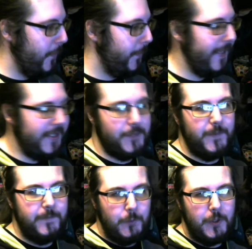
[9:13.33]
Yeah, just
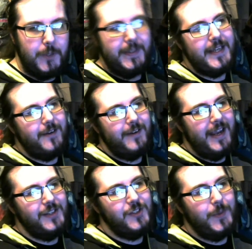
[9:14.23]
before going down, I
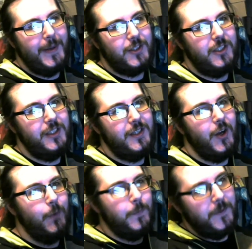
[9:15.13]
had to actually
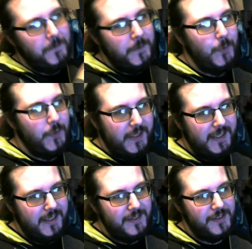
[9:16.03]
open a few
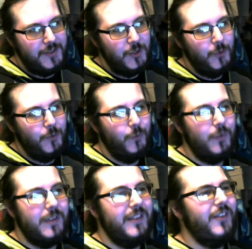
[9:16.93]
things to
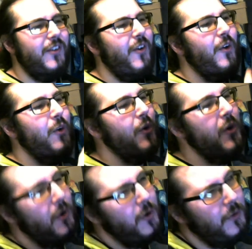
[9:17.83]

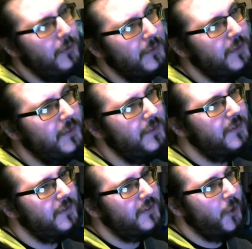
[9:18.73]
not
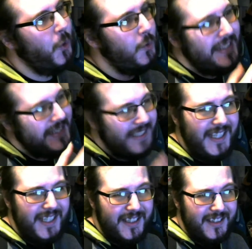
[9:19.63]
cause a
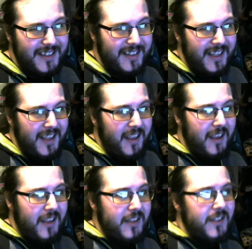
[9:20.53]
stink.
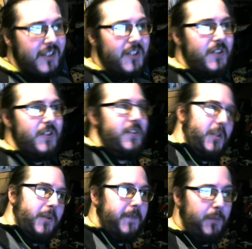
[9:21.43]
So
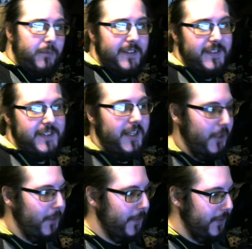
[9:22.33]
a few presents I
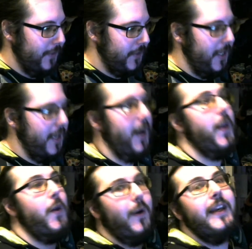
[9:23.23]
opened are
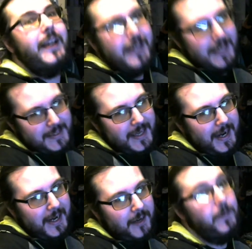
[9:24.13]
not in the
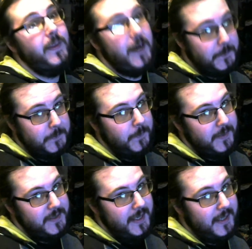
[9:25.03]
sack, but they are from the
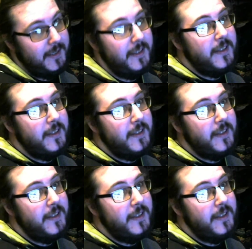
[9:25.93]
sack.